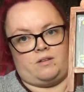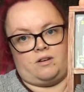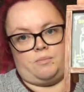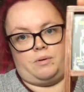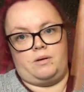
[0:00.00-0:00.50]

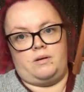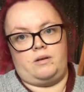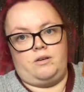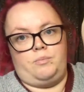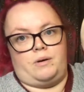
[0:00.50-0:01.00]
up
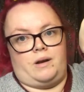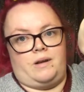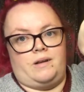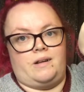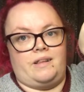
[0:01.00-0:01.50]
open
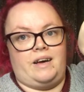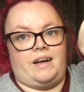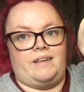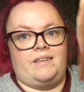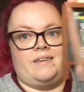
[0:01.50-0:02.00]
like that.
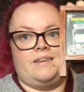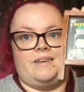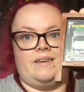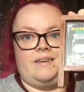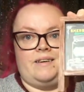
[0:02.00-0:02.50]

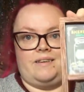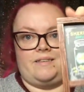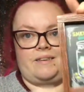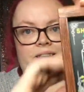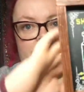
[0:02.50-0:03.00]

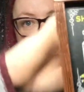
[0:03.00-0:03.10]
So yeah,